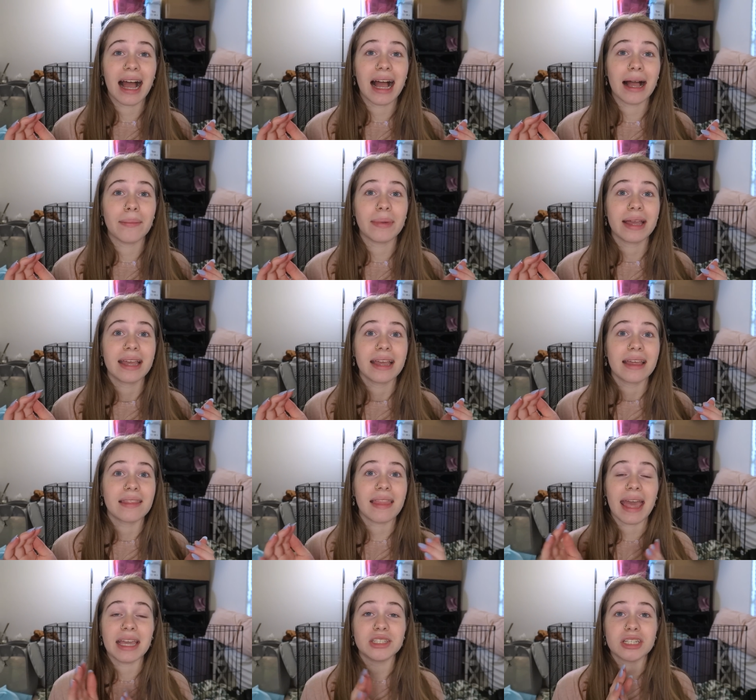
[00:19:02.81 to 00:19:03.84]
Um,
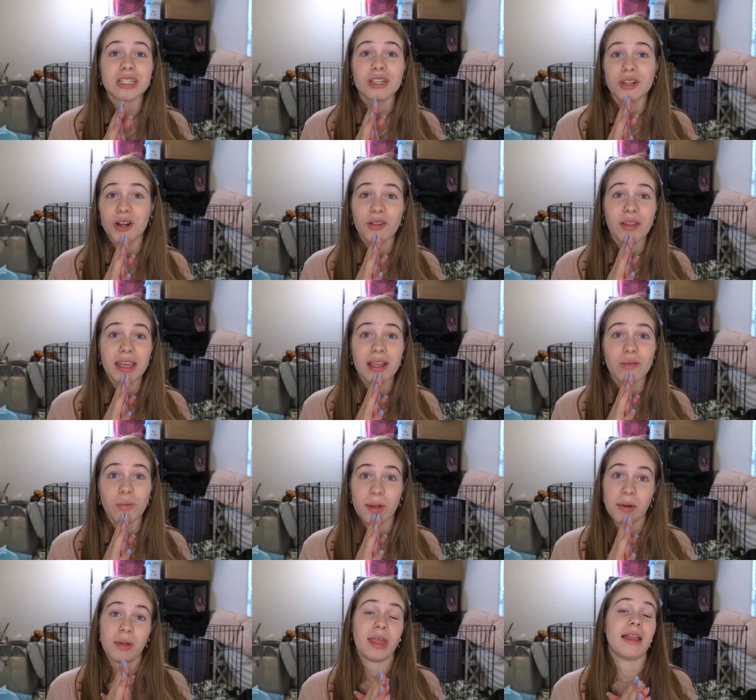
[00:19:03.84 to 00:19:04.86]
they just clearly
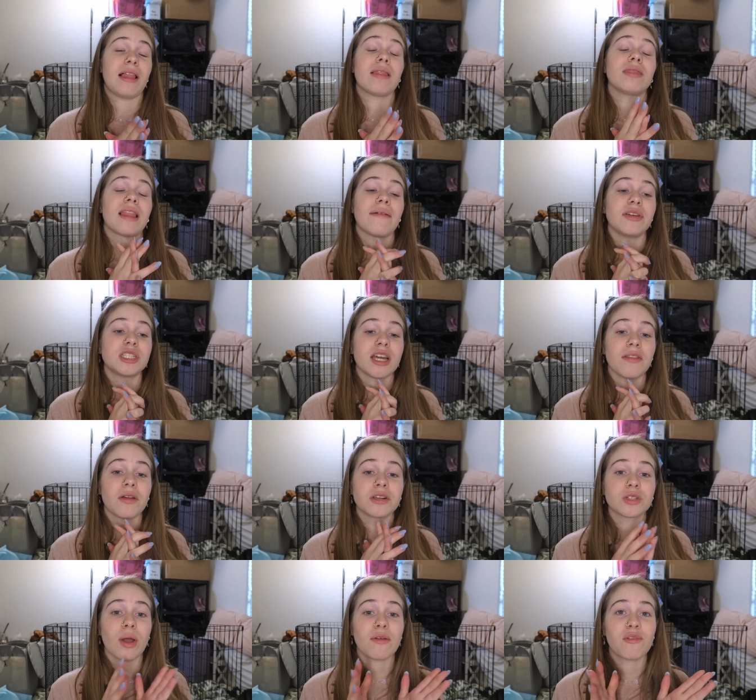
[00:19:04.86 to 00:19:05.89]
really, really lo love each
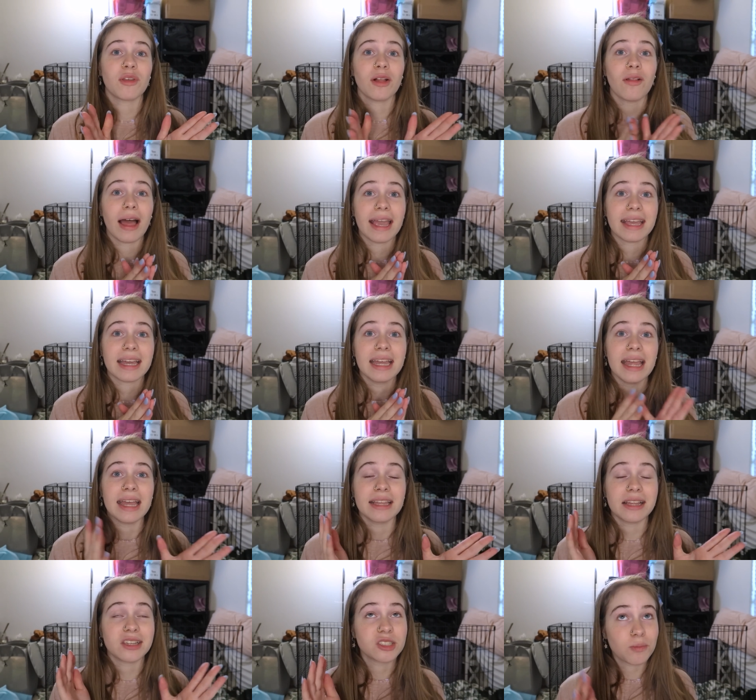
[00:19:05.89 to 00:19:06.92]
other. So I feel like
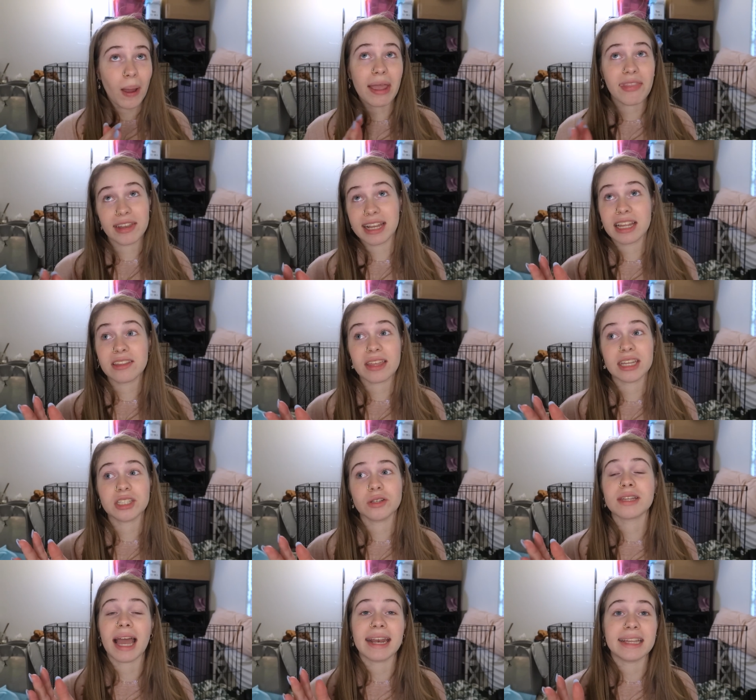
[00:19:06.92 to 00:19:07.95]
despite the teeth
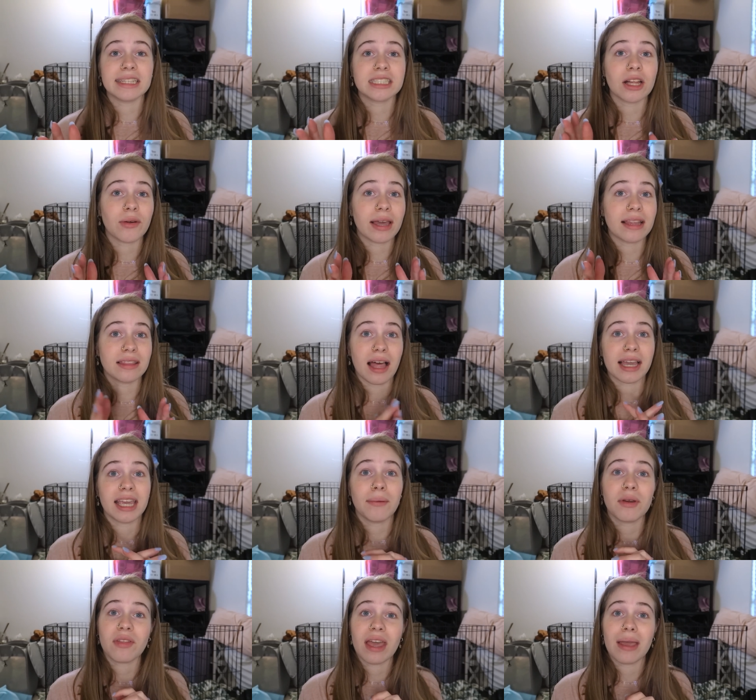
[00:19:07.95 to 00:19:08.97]
issues, I did still get
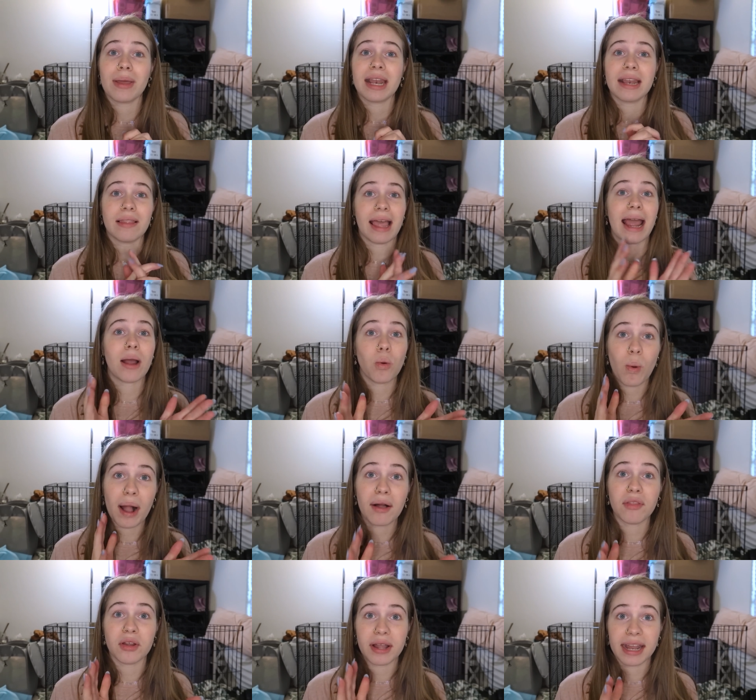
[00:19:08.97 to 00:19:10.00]
lucky with him and how
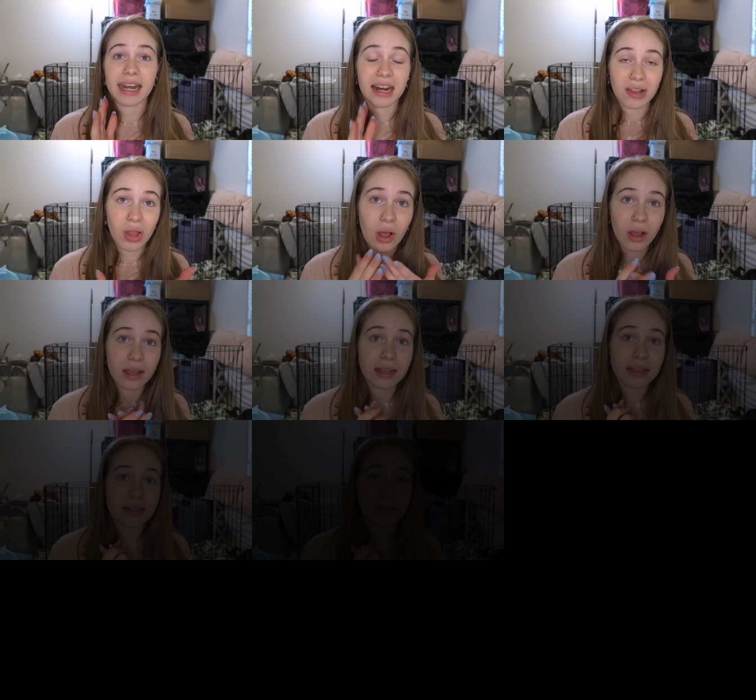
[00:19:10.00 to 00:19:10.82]
well they're getting along.